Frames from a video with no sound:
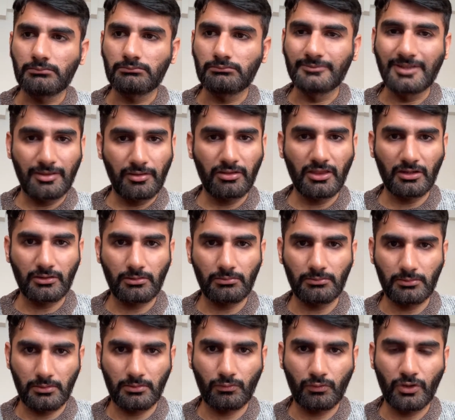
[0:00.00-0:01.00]
this is a
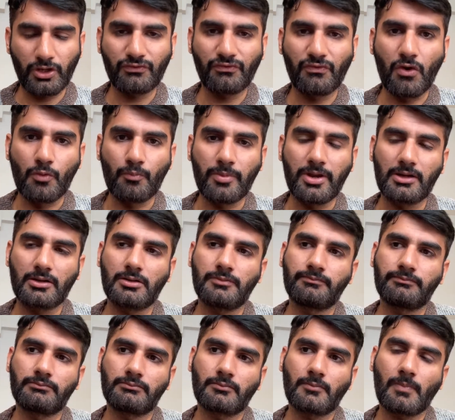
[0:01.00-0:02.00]
quick format.
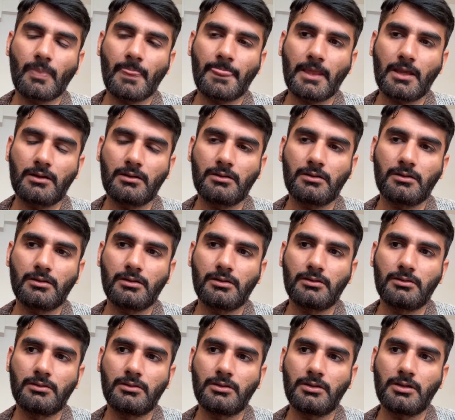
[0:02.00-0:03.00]

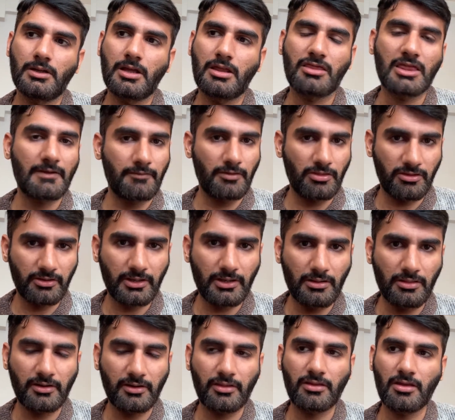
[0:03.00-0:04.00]
7
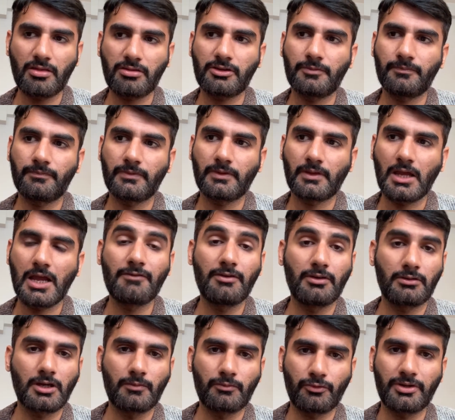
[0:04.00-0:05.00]
skills are assessed. I will
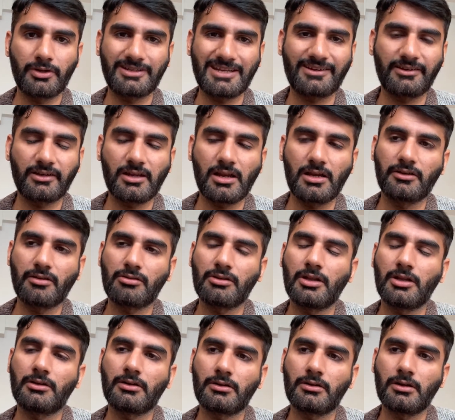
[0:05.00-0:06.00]
come to the technicalities
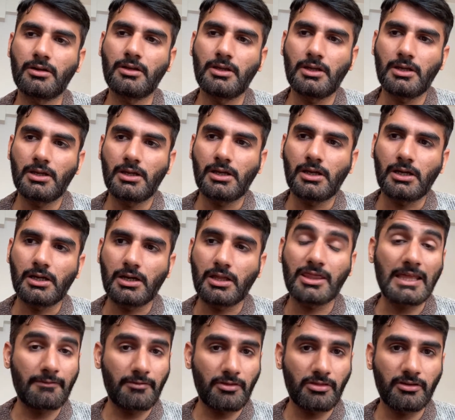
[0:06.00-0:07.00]
later.
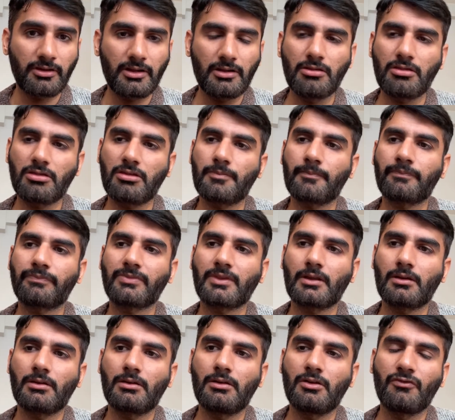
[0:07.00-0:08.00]
7 skills:
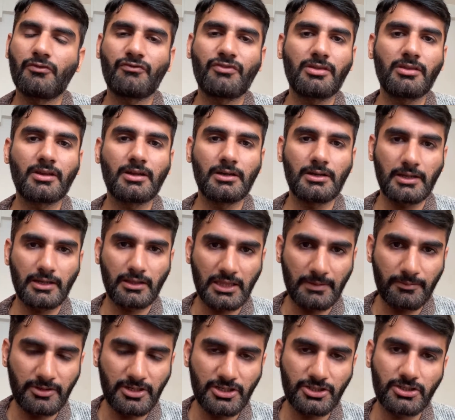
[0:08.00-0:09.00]
physical
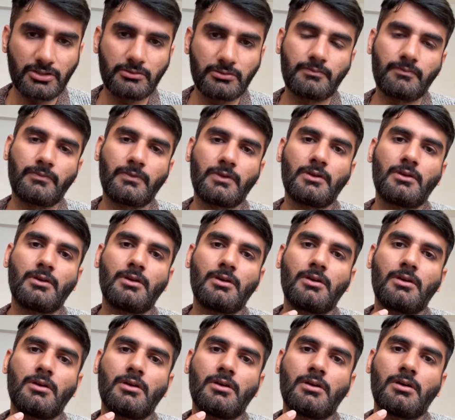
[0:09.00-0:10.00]
examination,
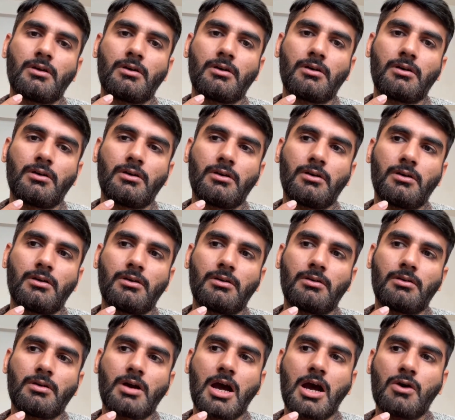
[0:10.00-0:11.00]

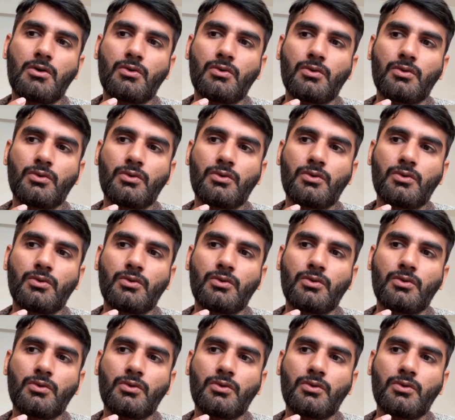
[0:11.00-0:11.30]
how